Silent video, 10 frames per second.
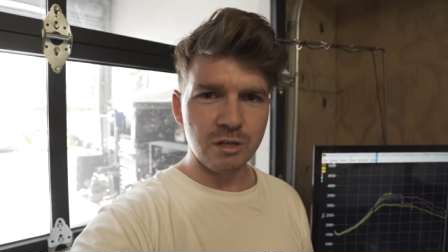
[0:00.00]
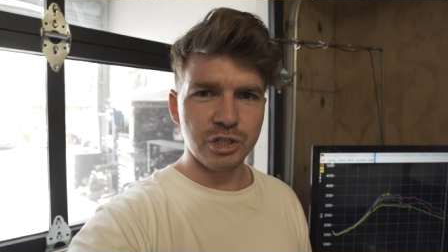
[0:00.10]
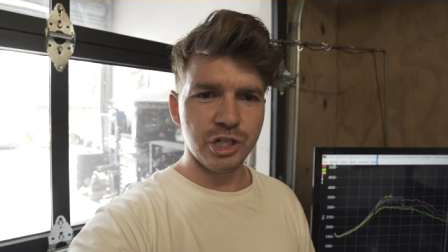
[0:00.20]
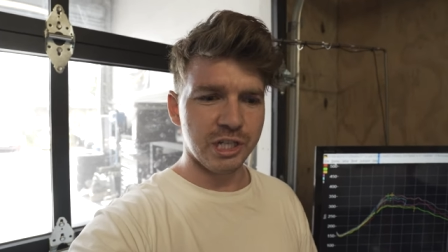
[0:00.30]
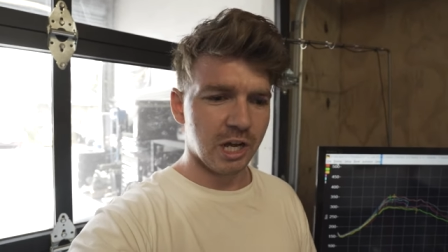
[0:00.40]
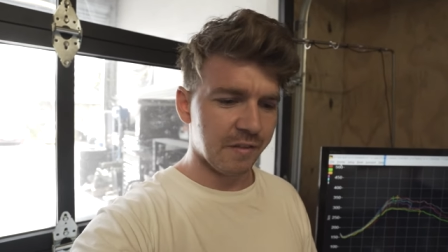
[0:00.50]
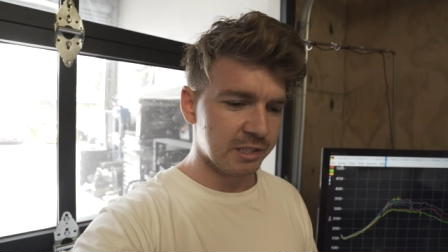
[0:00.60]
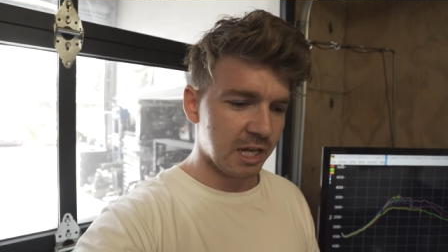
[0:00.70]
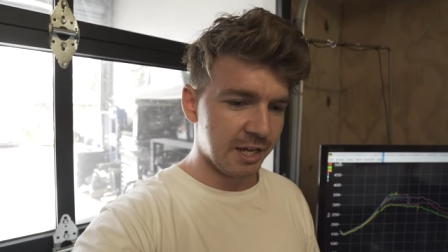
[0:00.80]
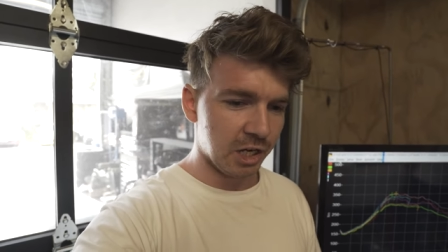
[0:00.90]
tuning it on the
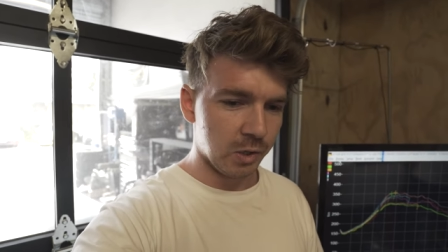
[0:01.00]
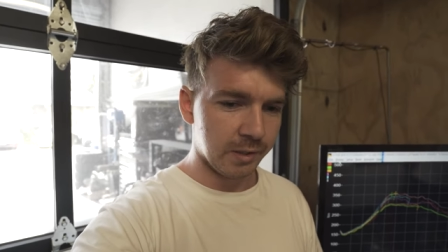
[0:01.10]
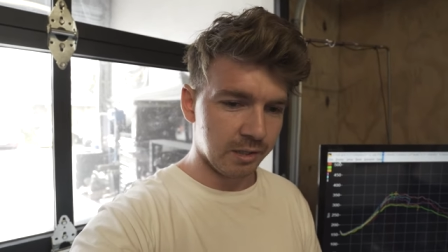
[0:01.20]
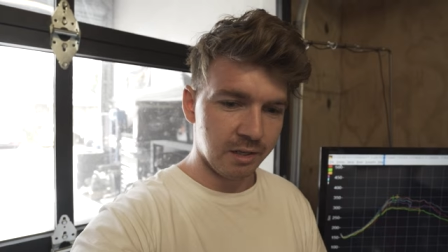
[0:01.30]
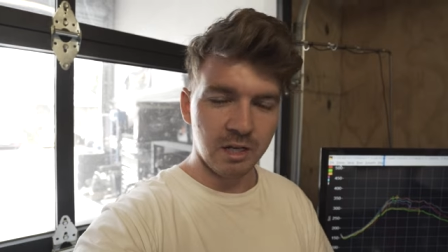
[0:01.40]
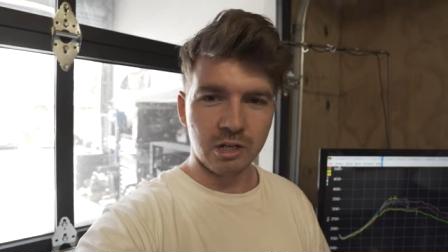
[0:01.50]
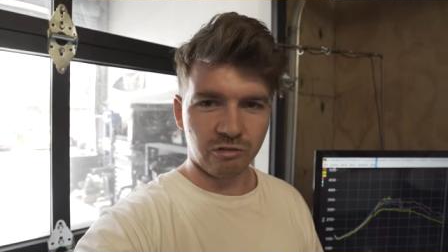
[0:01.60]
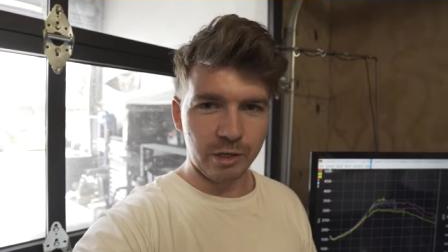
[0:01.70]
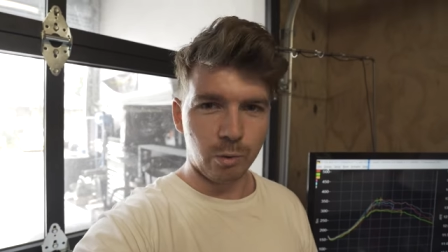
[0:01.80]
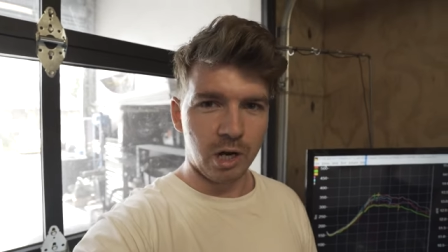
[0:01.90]
dyno and
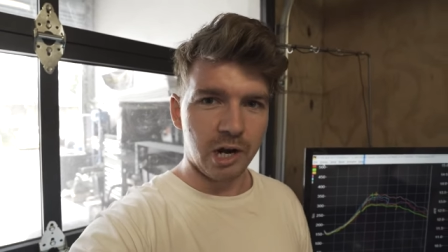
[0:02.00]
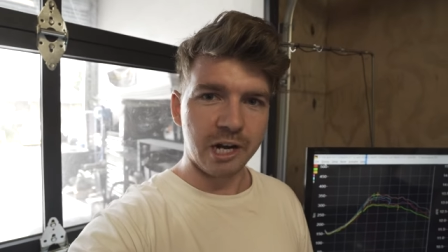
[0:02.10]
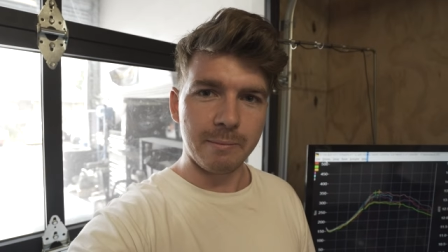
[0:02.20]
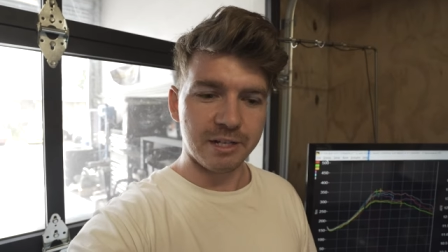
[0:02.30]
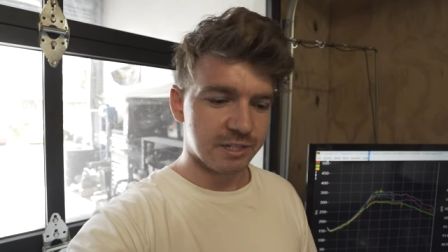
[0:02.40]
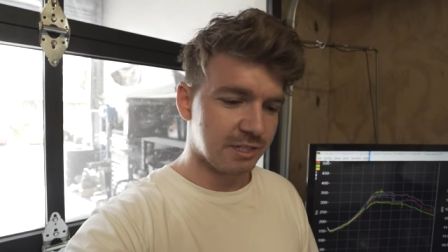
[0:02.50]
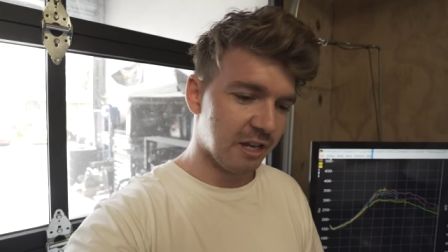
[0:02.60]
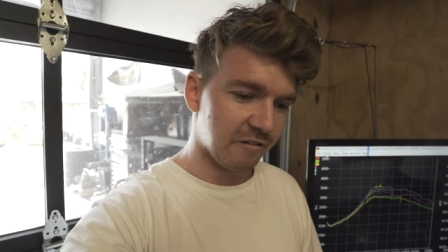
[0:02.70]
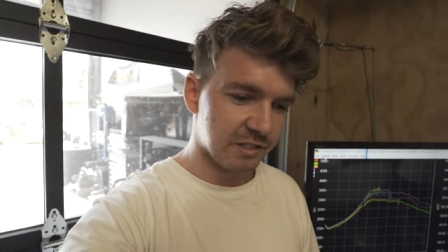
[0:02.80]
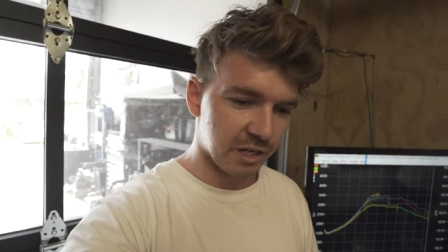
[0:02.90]
rewiring a bunch of
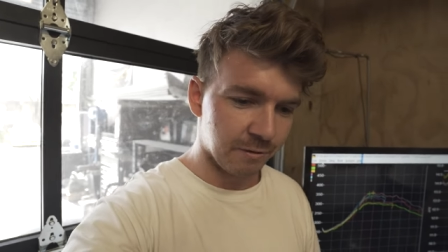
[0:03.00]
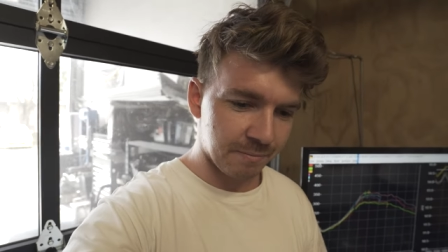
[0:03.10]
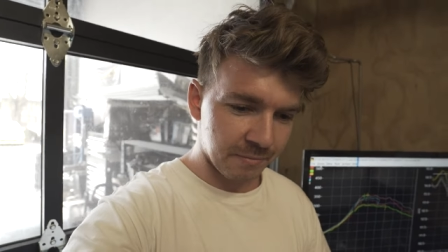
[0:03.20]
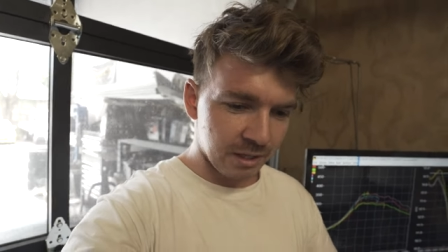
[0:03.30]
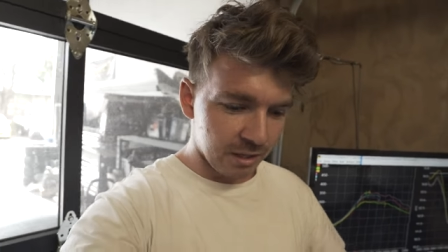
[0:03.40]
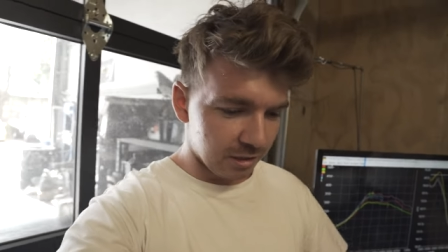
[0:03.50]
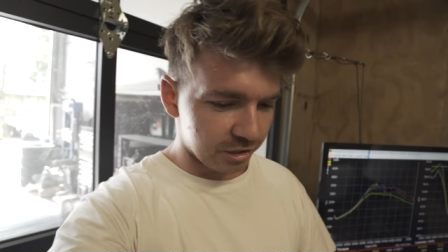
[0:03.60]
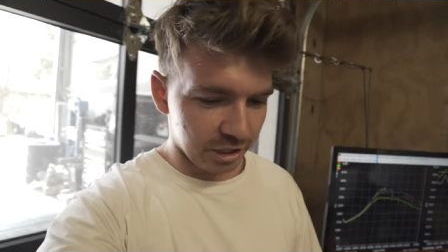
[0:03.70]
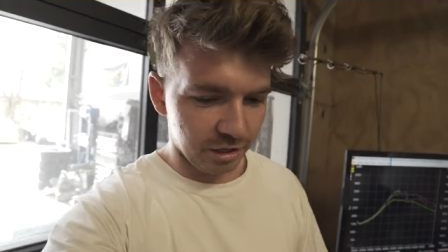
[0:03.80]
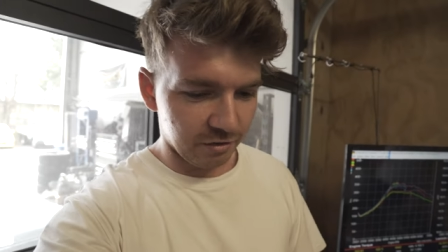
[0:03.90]
stuff. So I'll
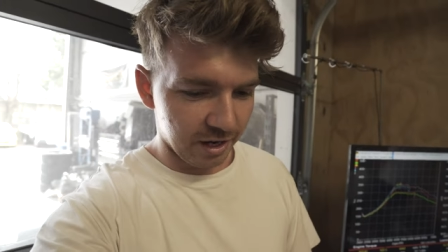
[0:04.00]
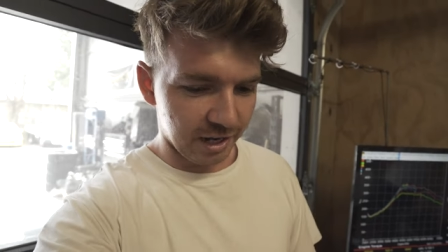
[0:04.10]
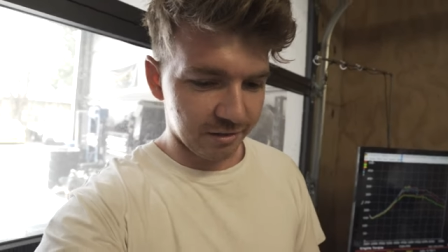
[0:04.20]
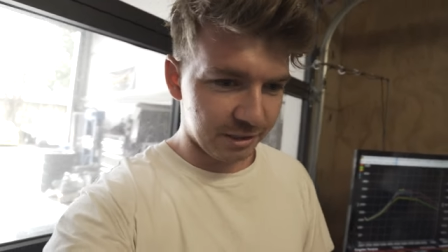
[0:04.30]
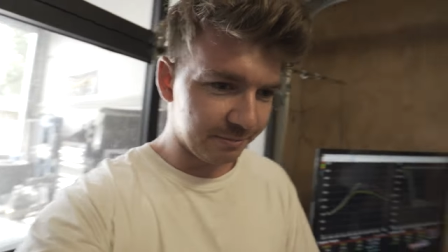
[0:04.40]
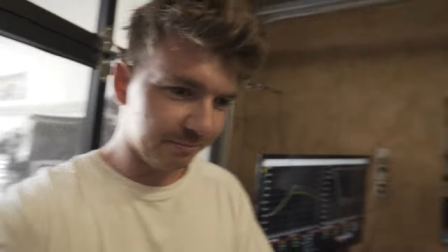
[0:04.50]
show you around.